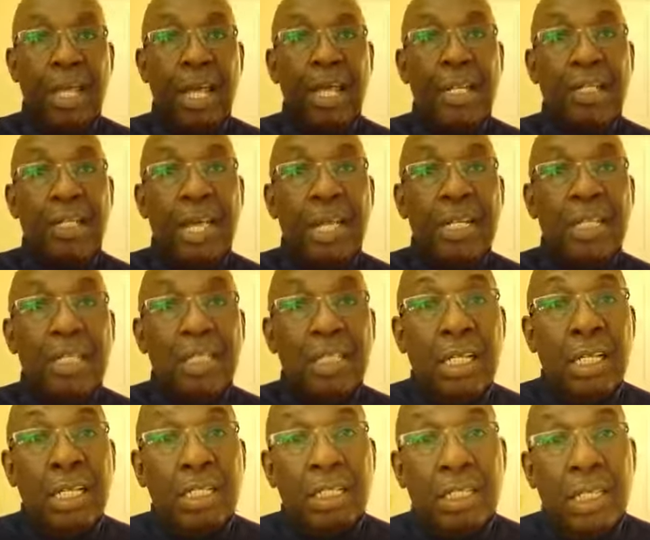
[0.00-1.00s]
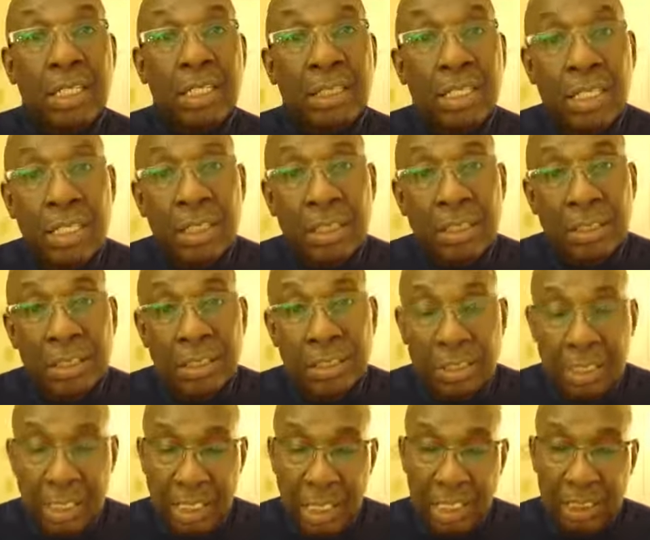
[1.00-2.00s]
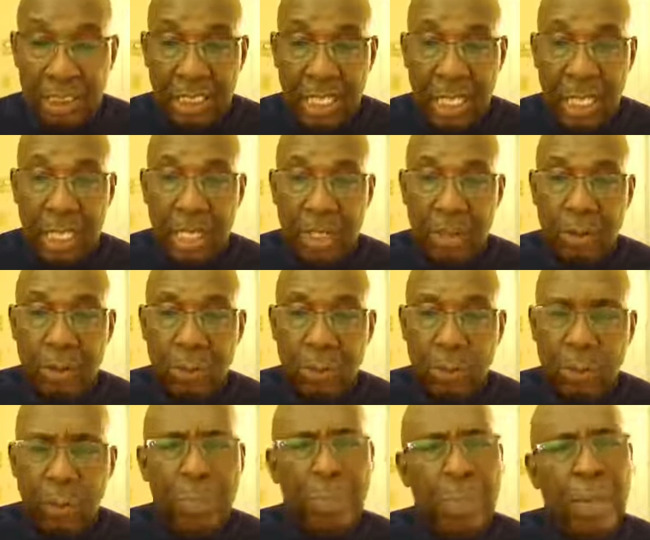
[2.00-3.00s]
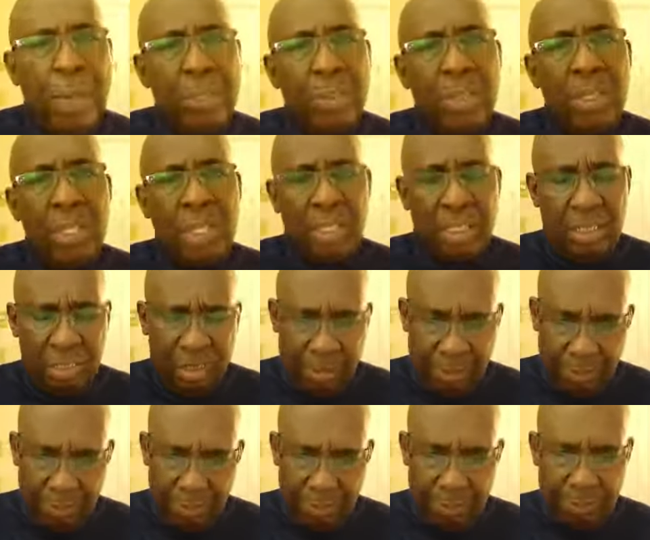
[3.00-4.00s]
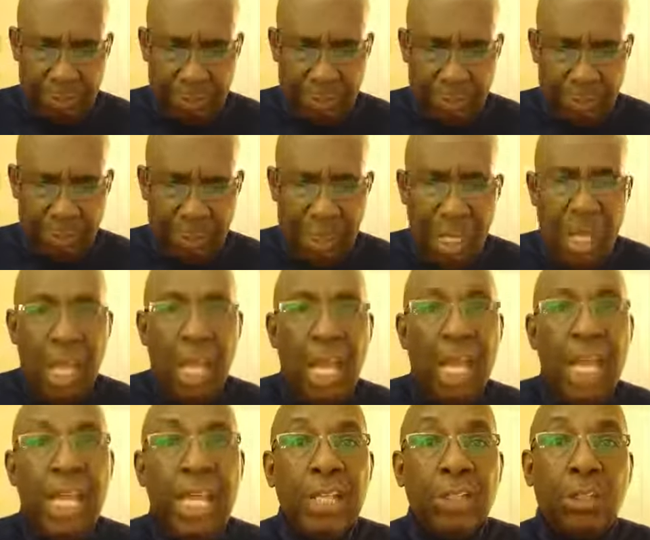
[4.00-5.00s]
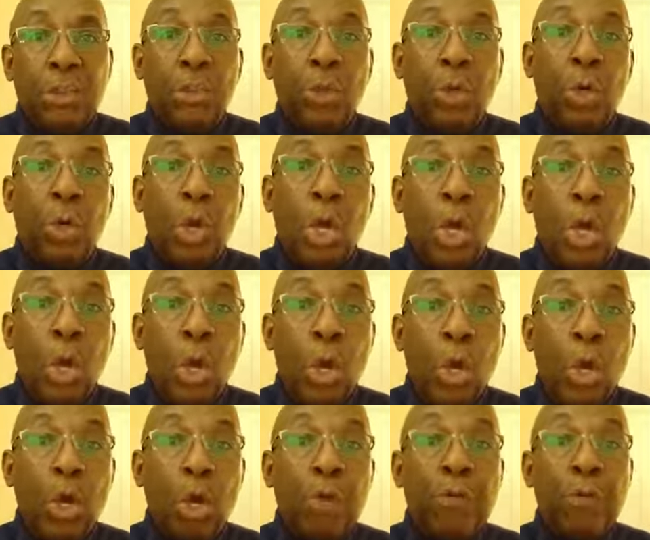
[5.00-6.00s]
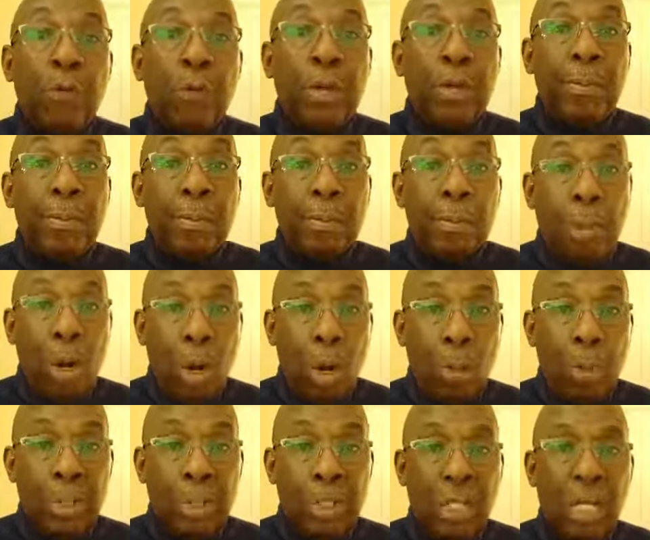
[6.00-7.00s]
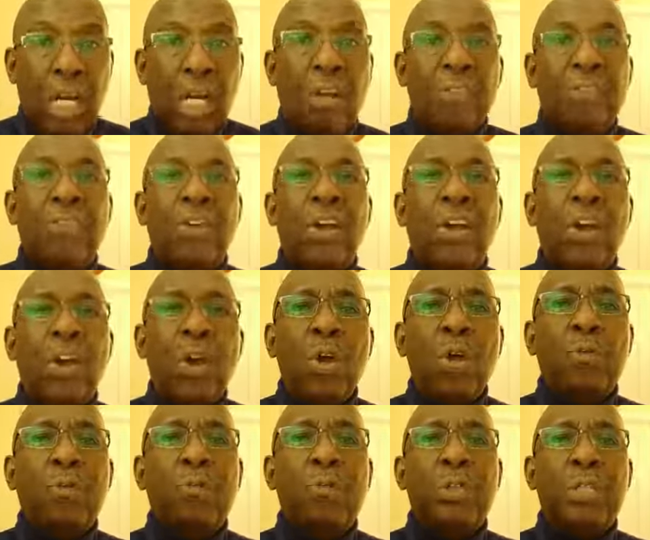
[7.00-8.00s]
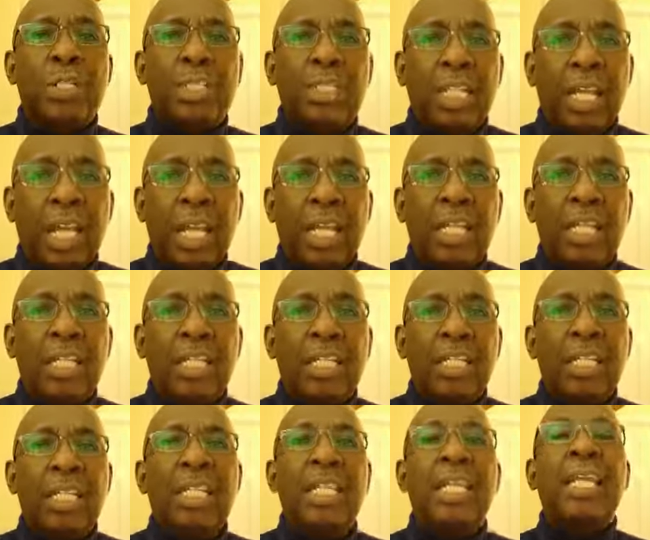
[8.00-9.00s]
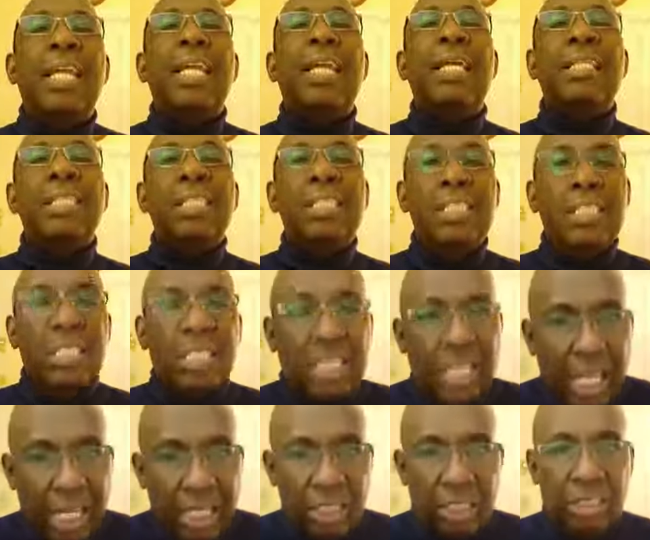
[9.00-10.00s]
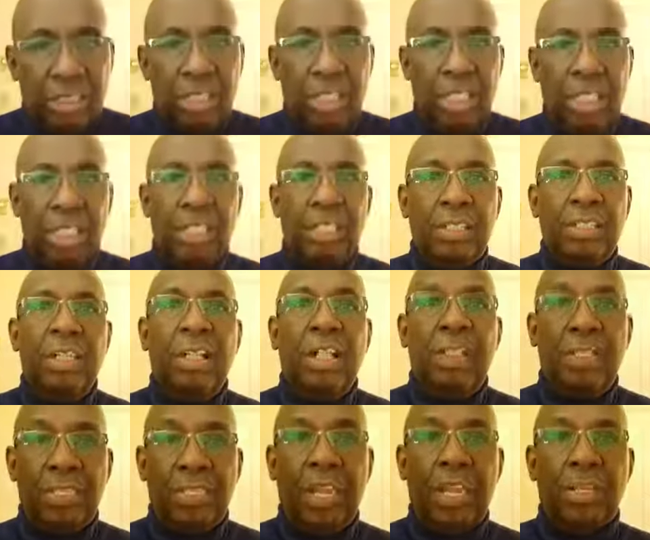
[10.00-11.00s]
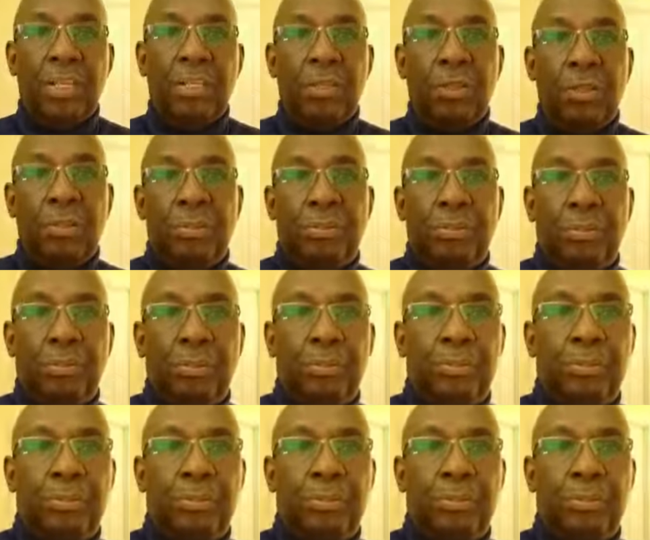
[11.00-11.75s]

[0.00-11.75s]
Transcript: Now, that is it until the next time. Remember this. Enjoy every moment of every day intentionally. Thank you.